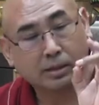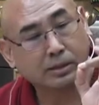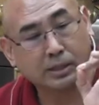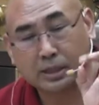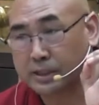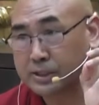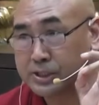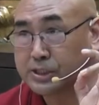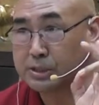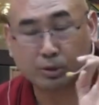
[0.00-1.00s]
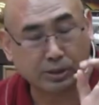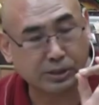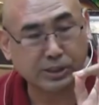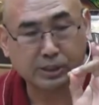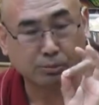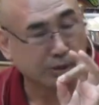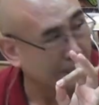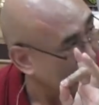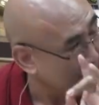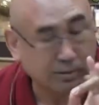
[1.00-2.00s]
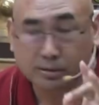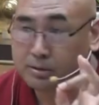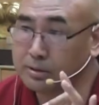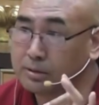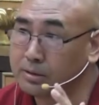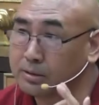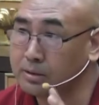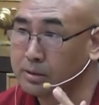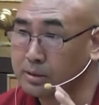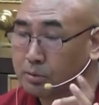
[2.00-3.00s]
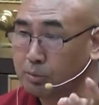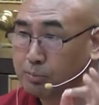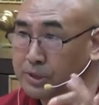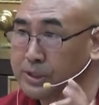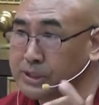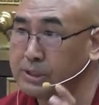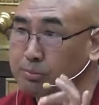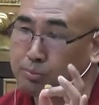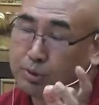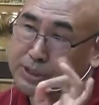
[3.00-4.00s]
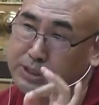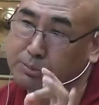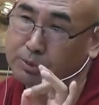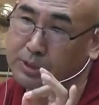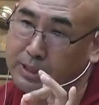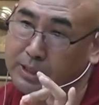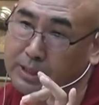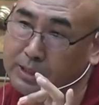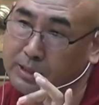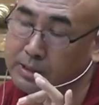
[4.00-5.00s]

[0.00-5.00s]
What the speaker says: So like teaching mudra, protection mudra.